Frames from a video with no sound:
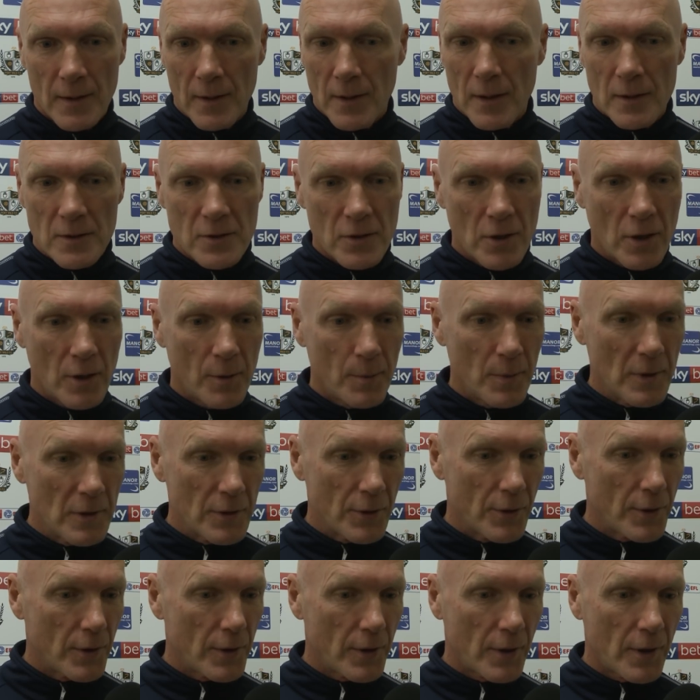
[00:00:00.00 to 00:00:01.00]
it's got to be
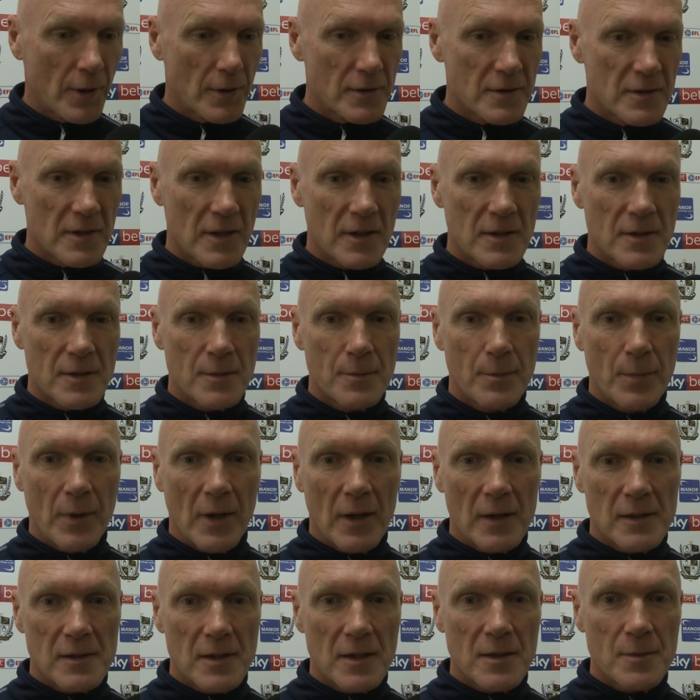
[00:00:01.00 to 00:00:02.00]
done on a consistent
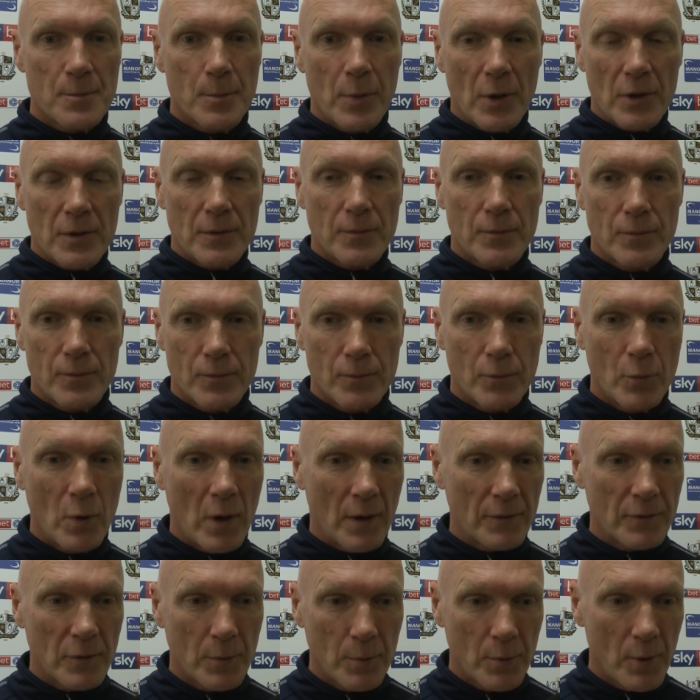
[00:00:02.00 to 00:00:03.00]
basis, but we
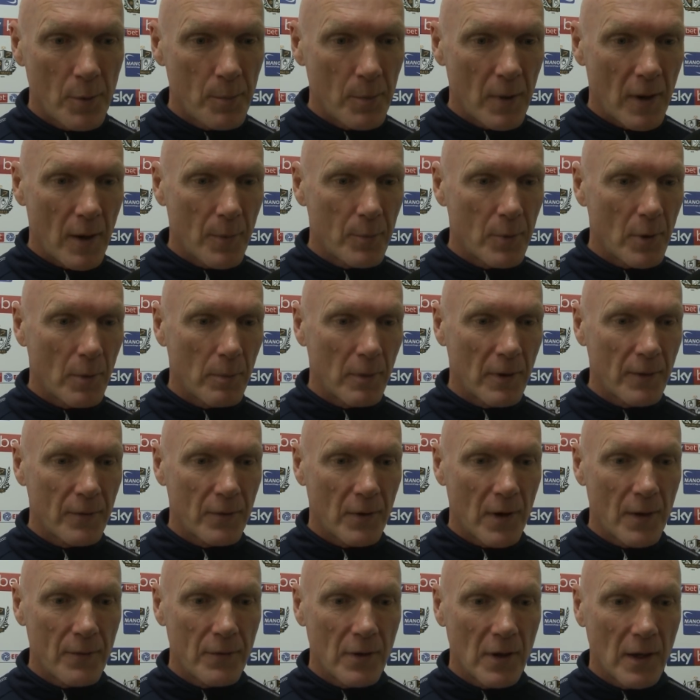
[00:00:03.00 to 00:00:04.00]
have to prepare properly
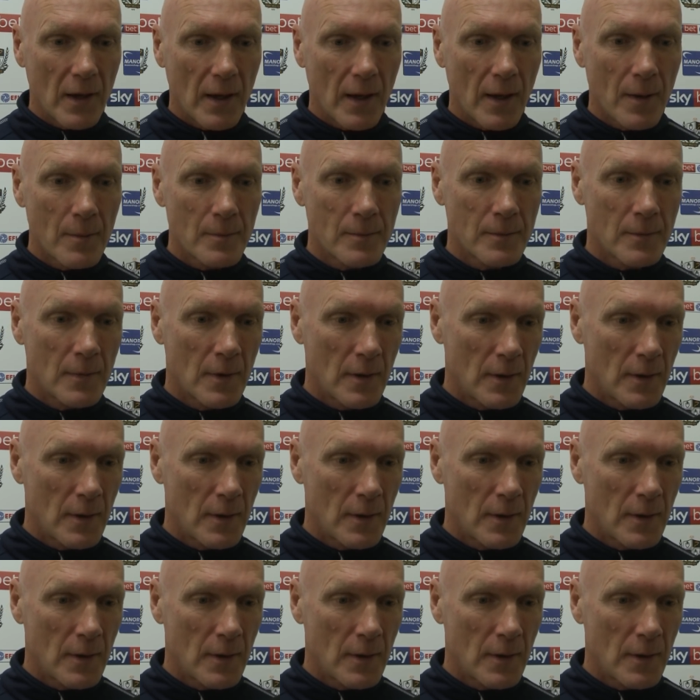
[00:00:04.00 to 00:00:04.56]
for every game.